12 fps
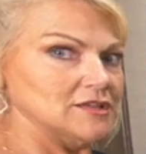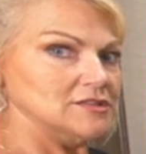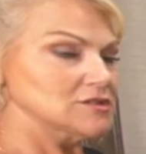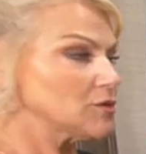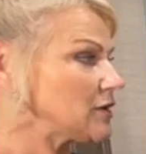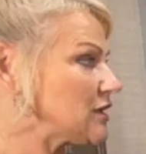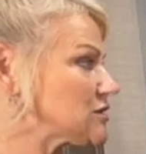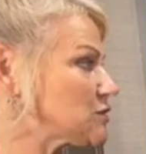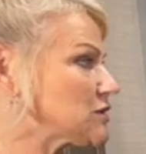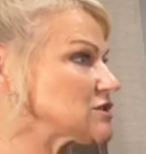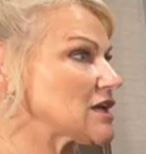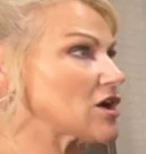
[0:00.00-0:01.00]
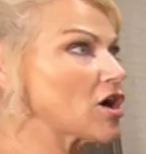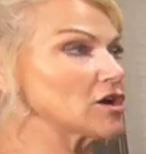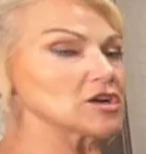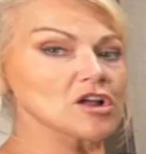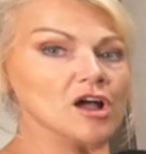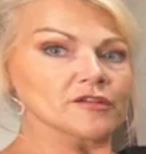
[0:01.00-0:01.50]
so we can switch that on
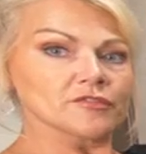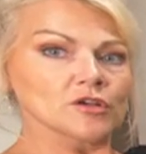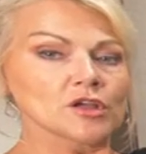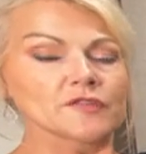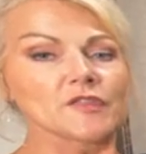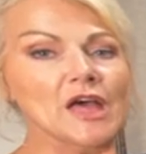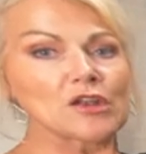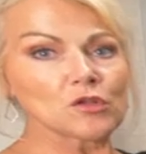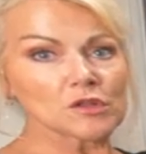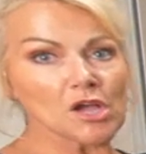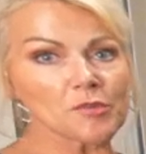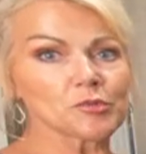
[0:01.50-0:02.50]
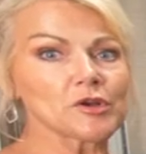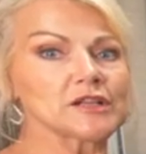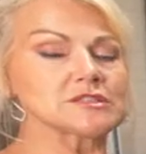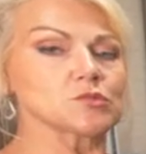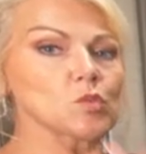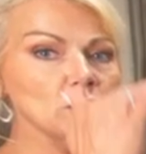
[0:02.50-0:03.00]
and off. That only
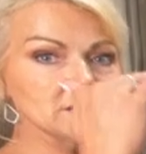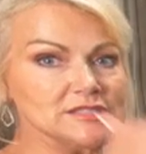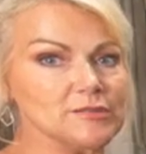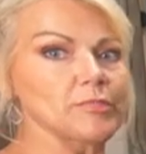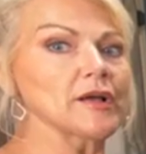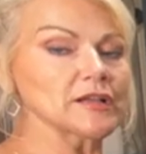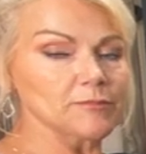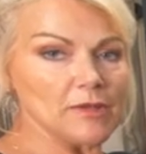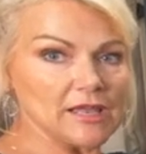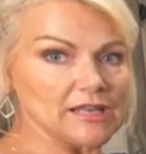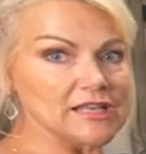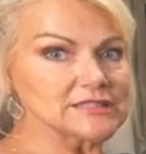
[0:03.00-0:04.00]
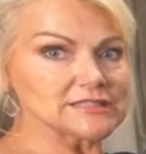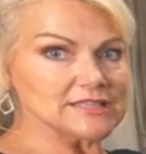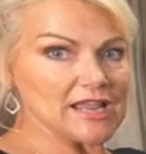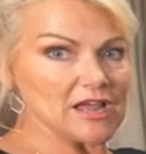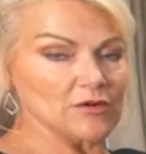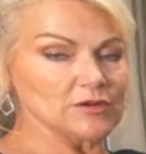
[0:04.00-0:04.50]
operates once the bunk bed is
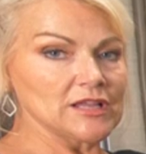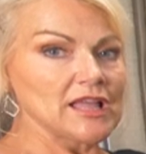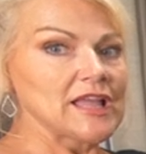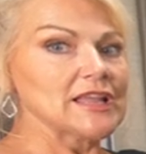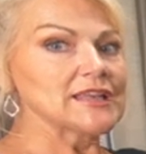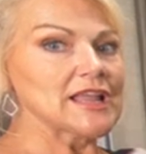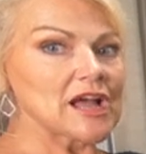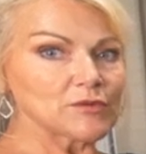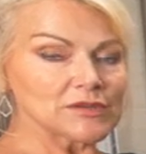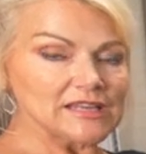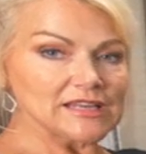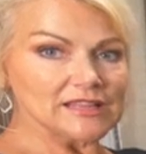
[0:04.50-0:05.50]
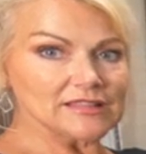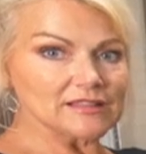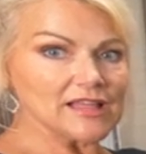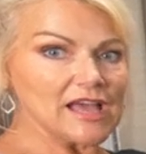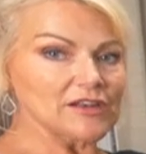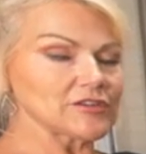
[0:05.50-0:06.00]
down. Now we need to get the
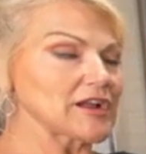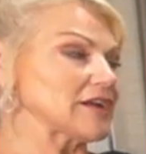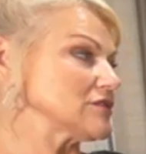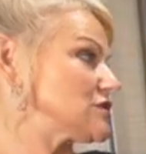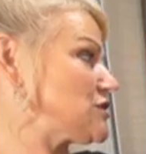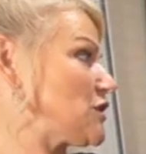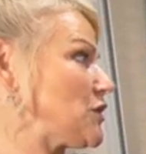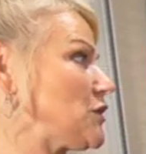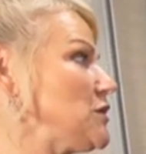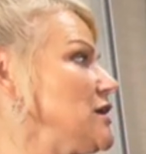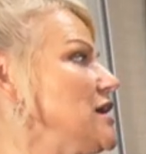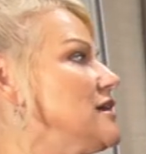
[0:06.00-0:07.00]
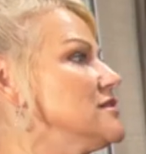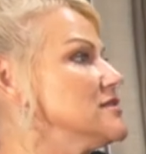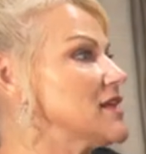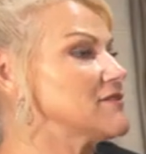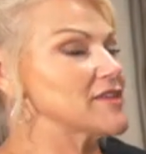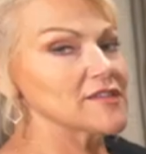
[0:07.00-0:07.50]
ladder out. So
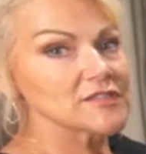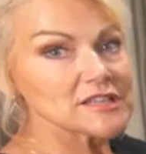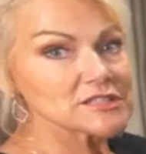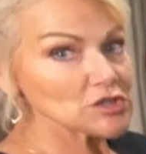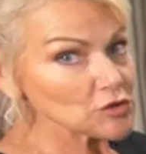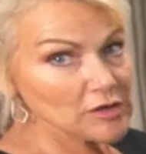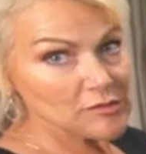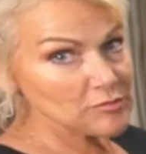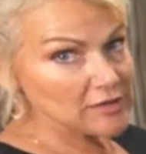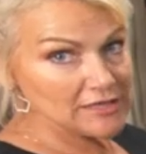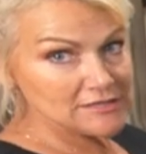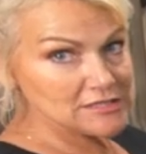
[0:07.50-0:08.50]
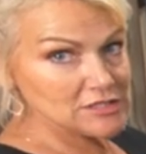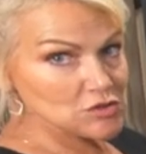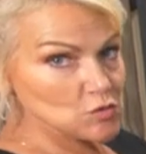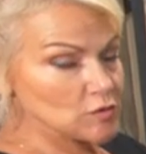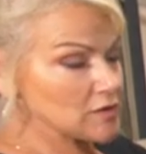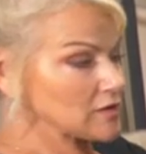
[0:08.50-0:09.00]
they've given us a great place to store